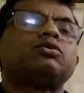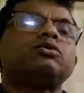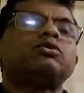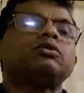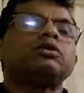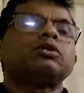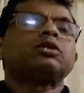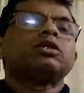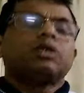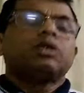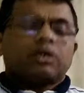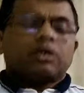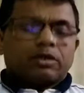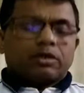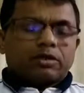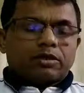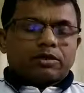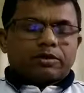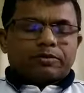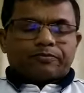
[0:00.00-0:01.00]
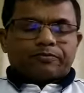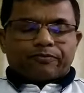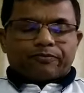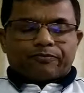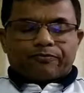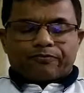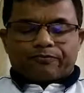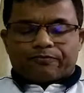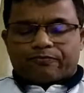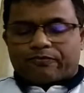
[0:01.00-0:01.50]
to
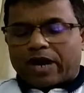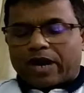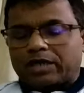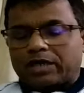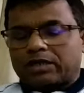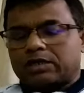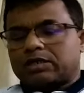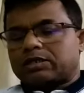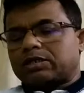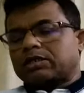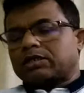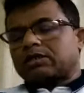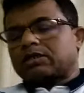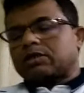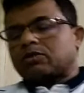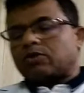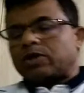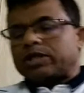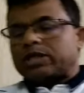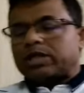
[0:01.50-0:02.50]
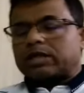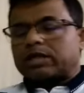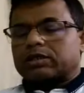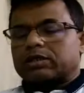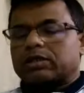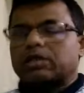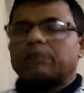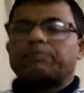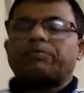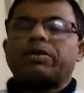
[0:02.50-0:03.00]
find
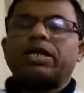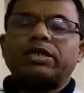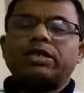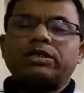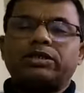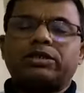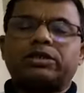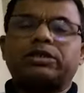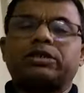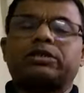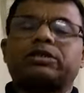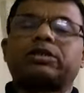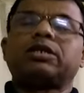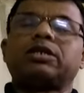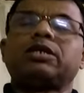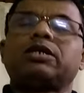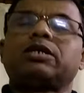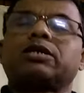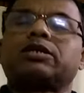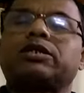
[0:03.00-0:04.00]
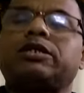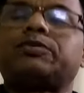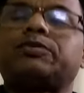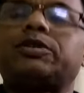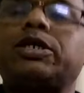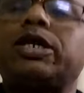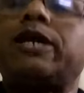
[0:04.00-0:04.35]
whether the balance sheet gives